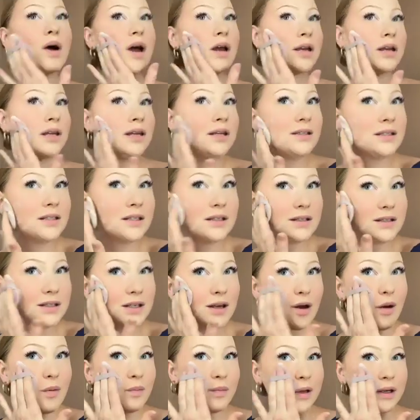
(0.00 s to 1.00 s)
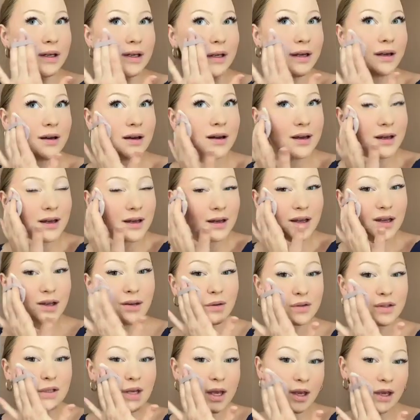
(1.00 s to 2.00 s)
he did tell me, he
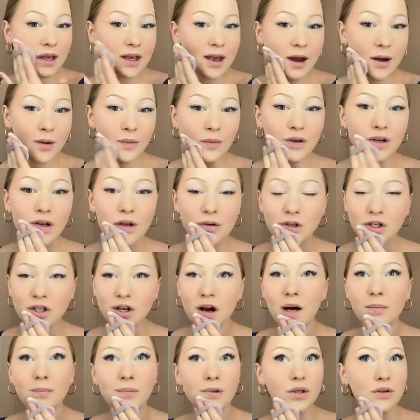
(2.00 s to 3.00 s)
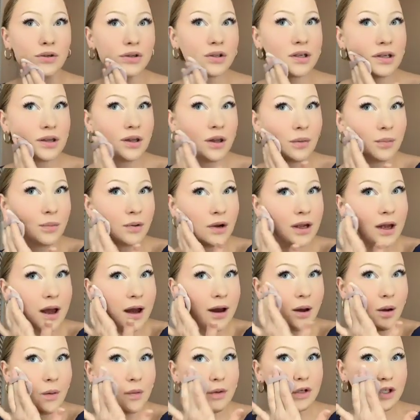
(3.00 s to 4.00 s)
was like, yeah, when you shop, usually they'll bring
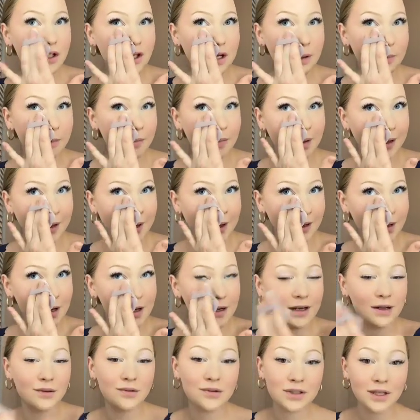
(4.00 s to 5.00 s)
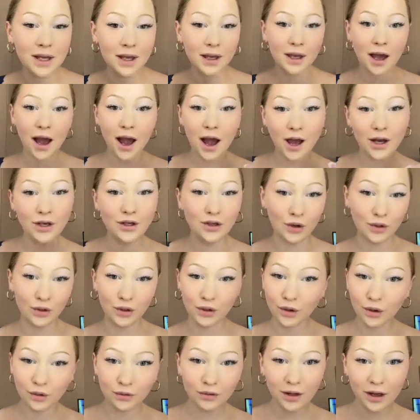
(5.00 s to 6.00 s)
out champagne. And he was like, I know you
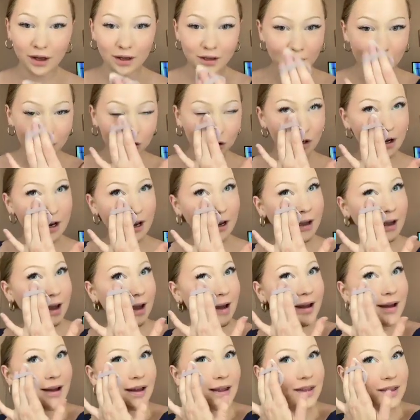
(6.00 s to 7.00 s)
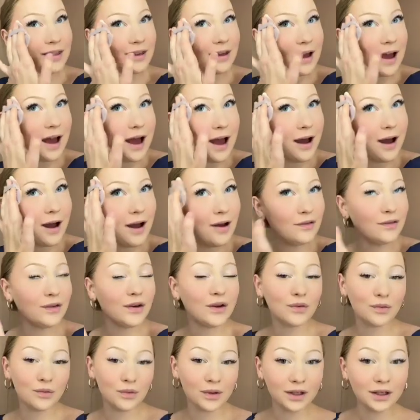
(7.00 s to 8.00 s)
don't like to drink. They have
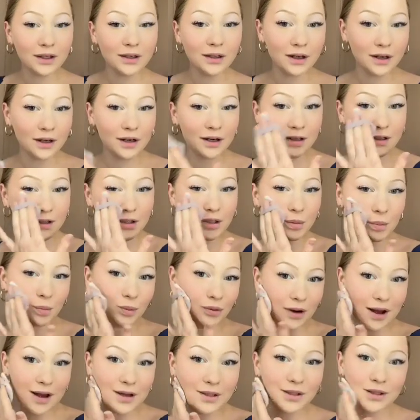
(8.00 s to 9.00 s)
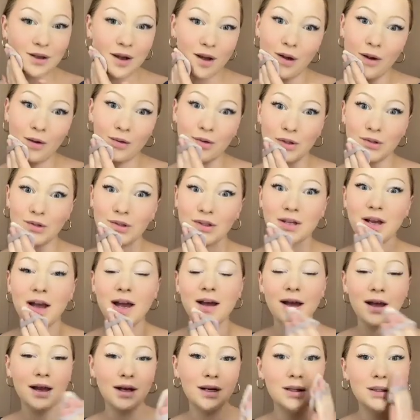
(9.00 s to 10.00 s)
really good espressos.
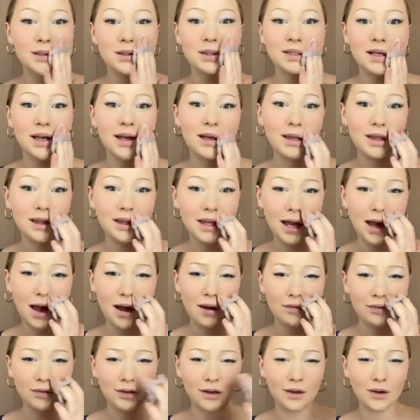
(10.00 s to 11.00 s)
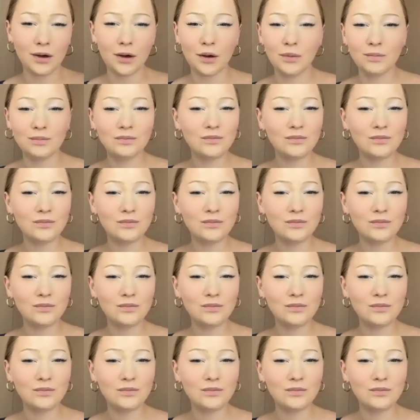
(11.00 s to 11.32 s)
And he's like, they have like a